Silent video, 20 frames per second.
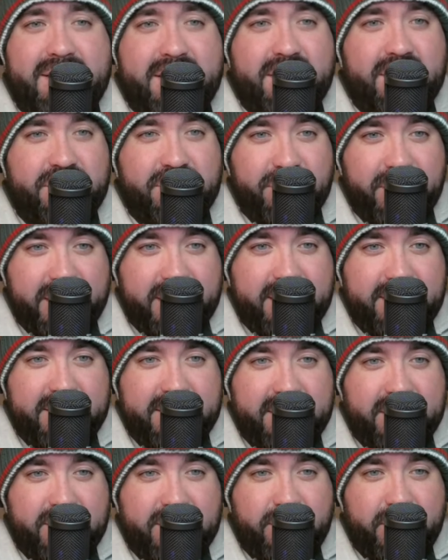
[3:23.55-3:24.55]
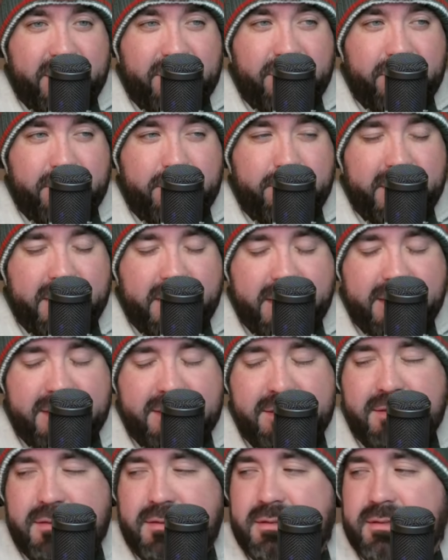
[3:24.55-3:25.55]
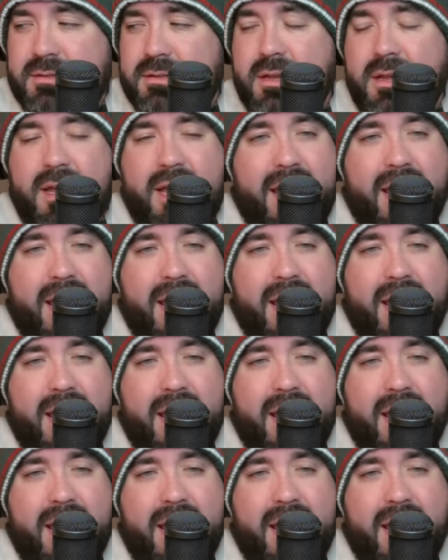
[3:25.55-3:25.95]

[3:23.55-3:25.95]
in a tricky situation, because